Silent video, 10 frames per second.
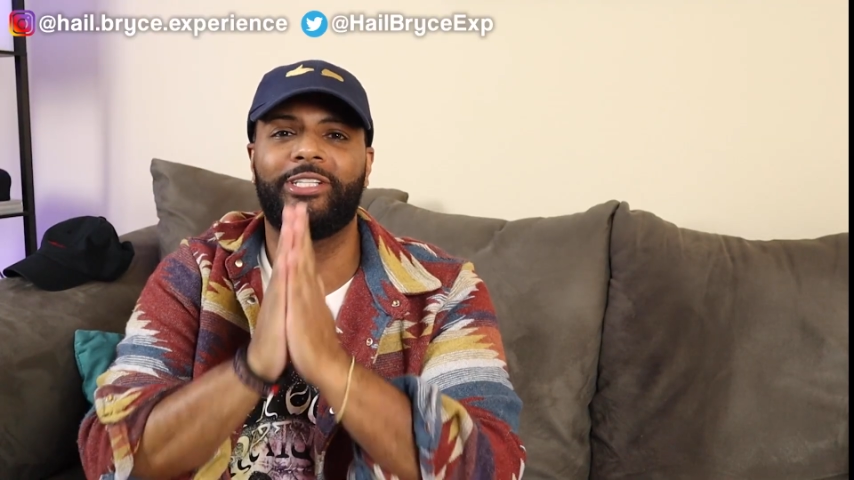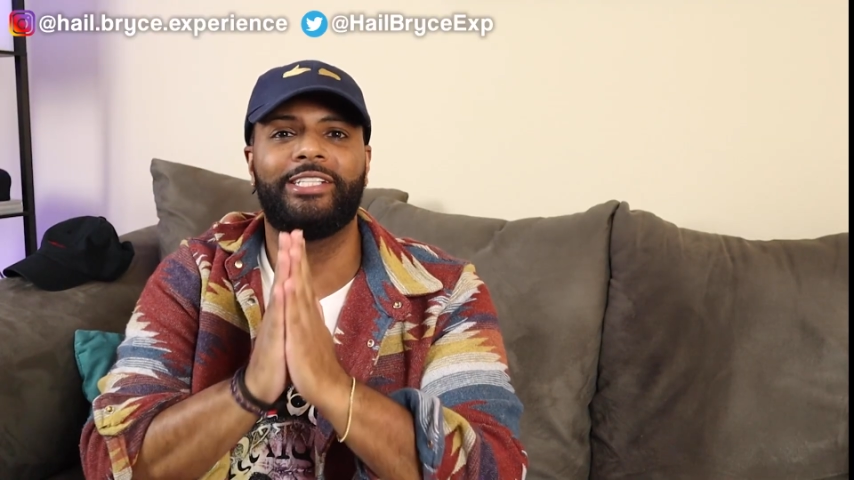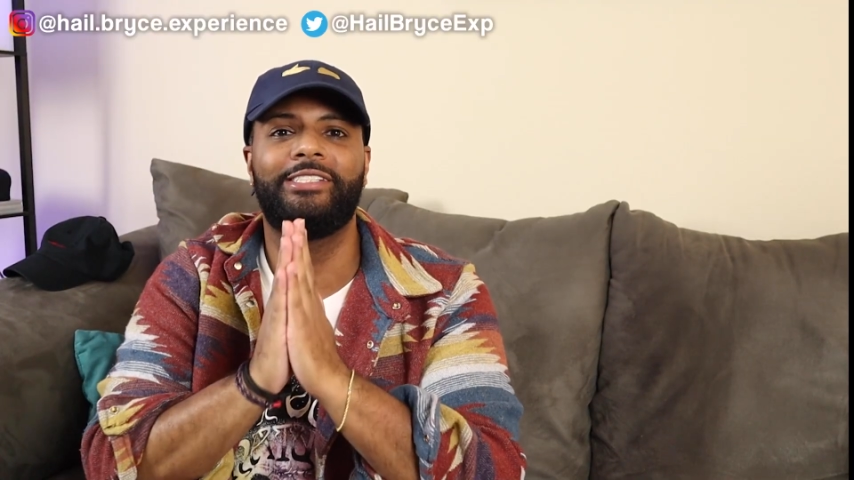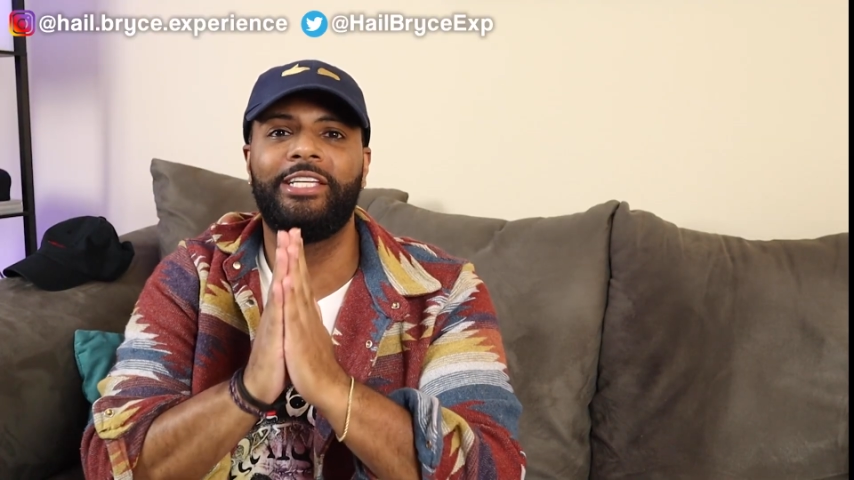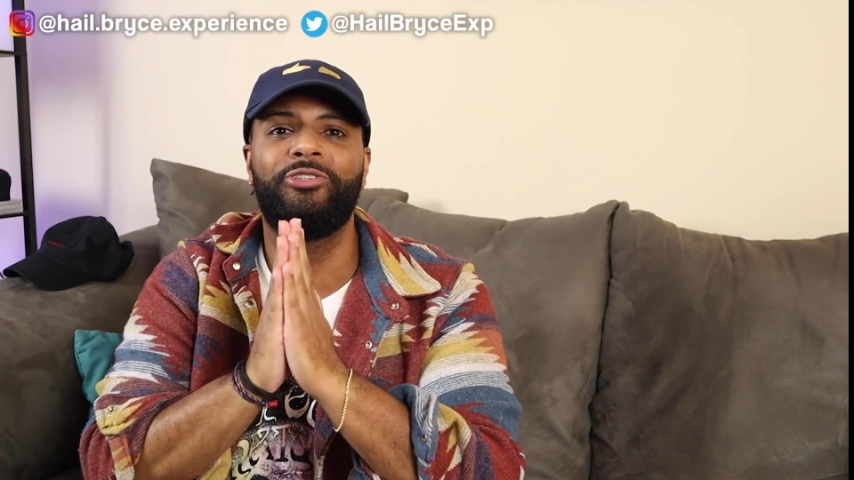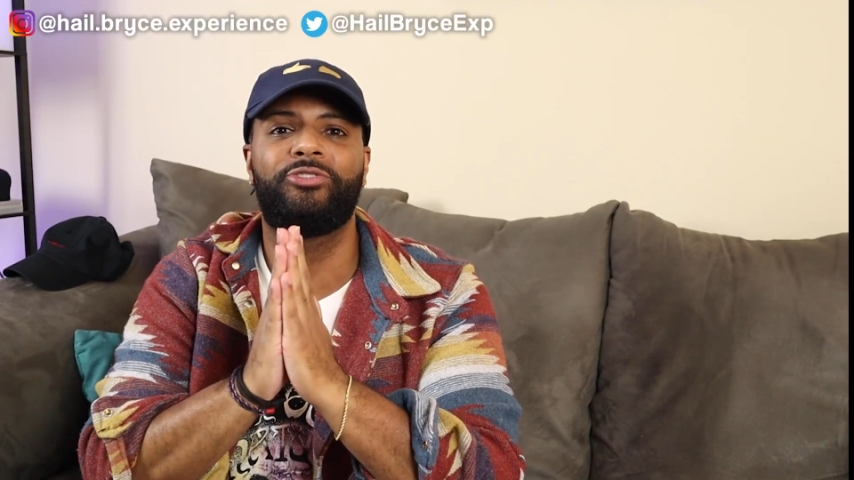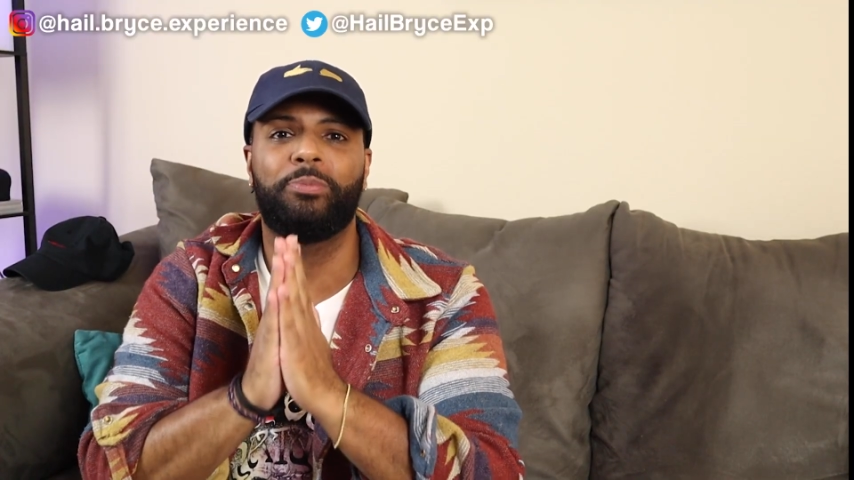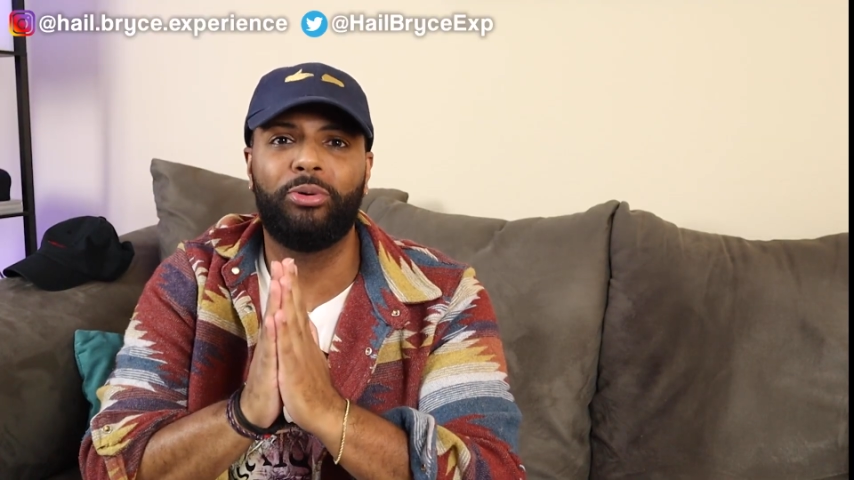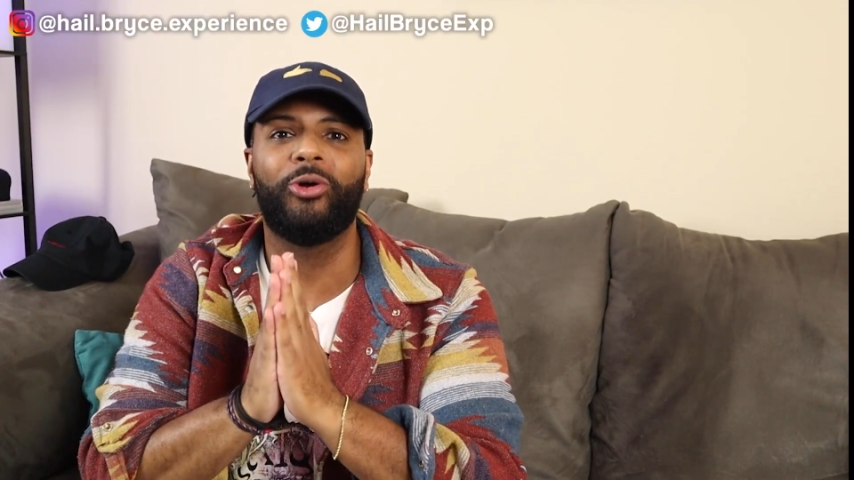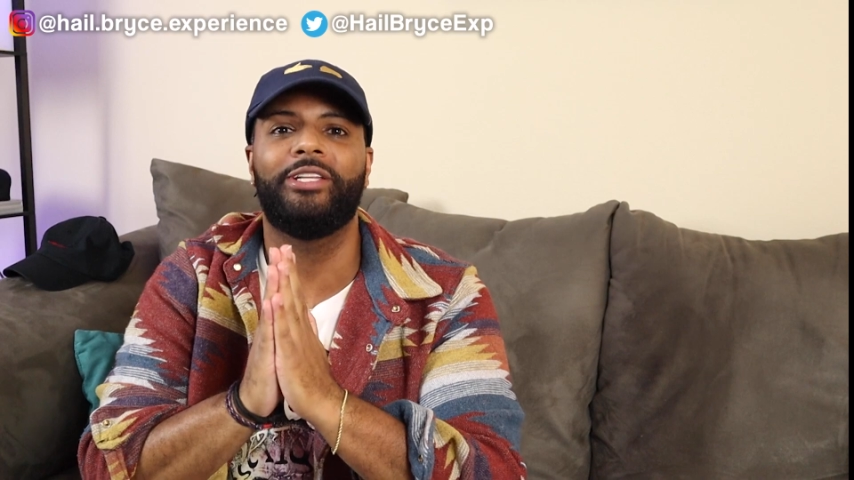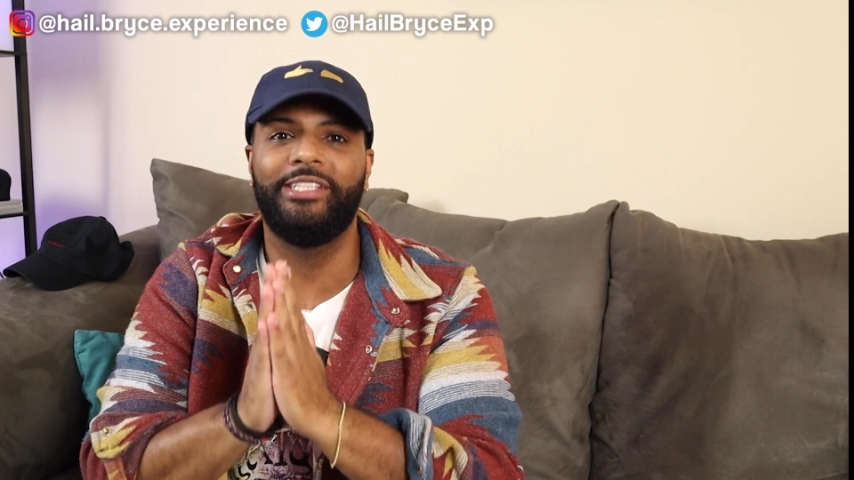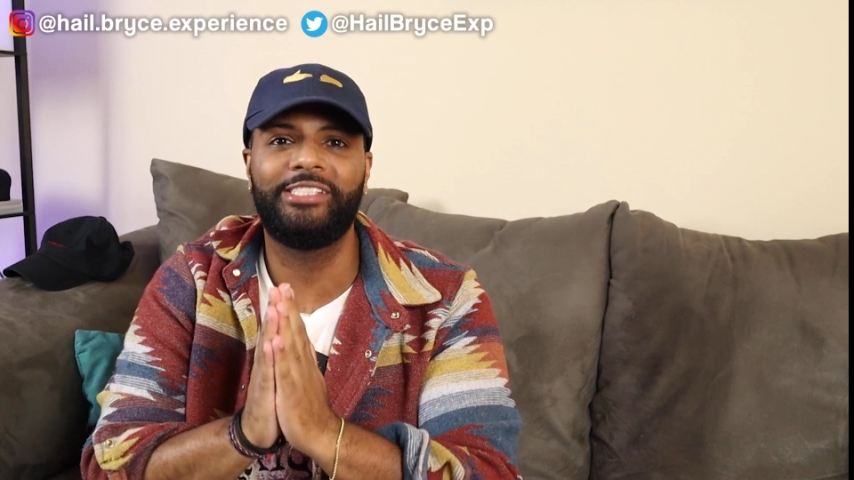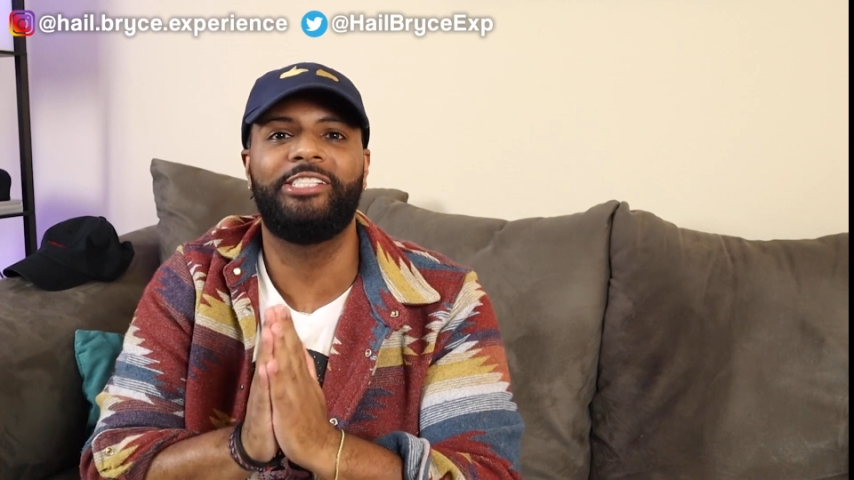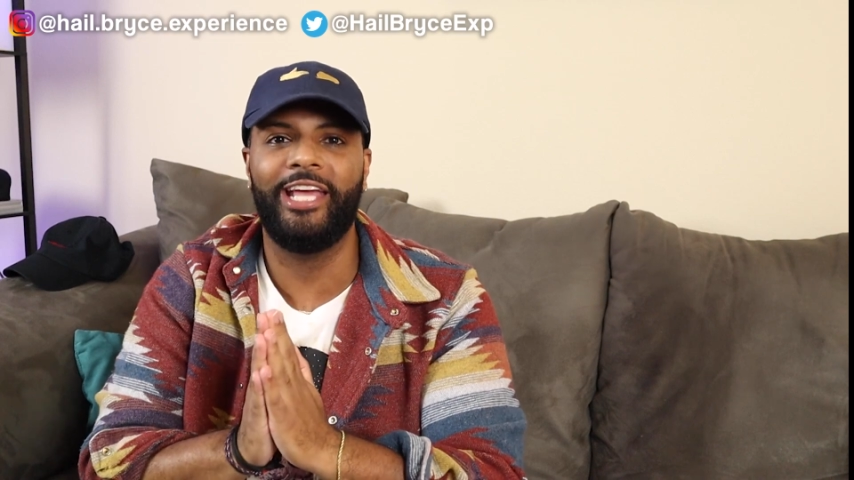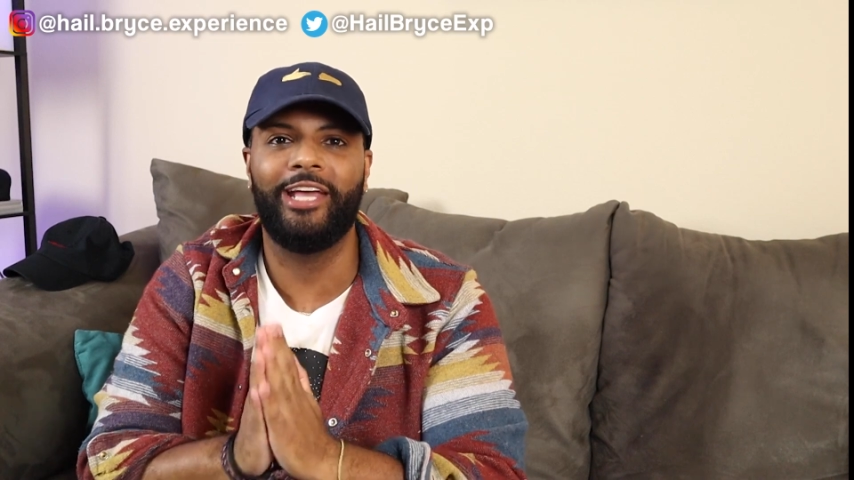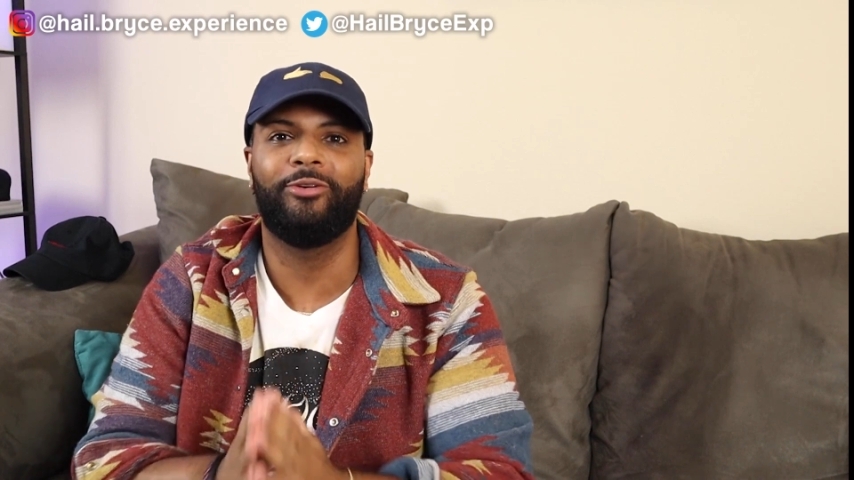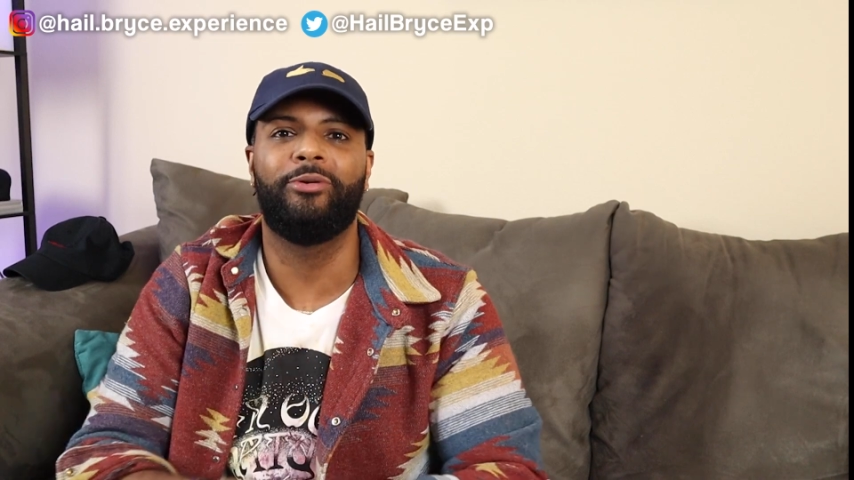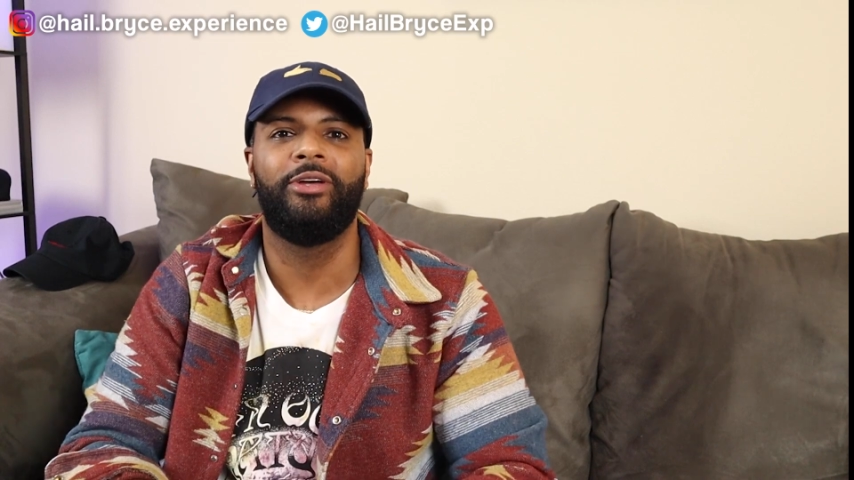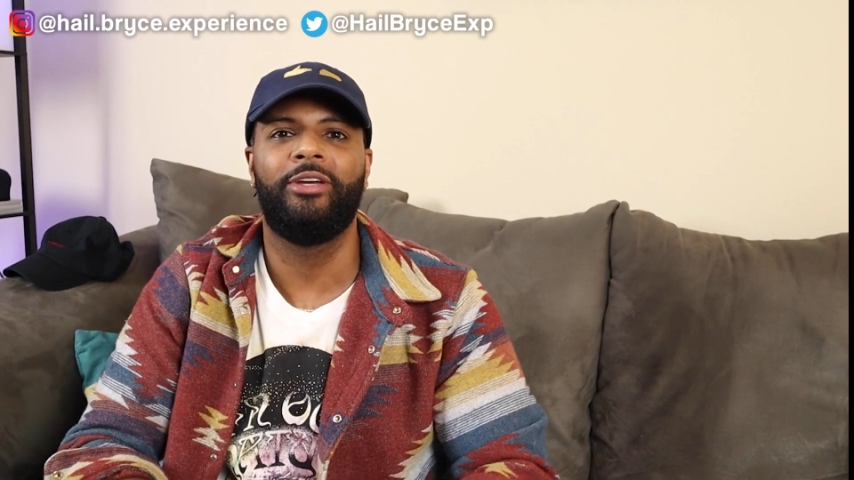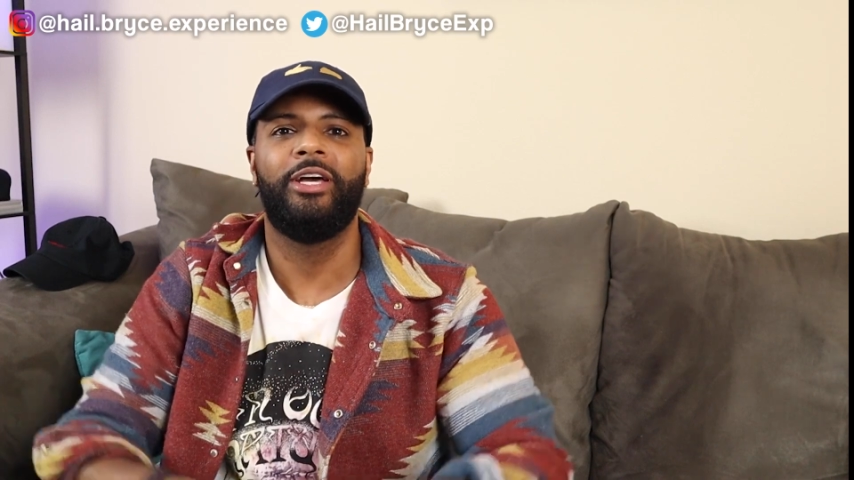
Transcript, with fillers: the continued support of this channel.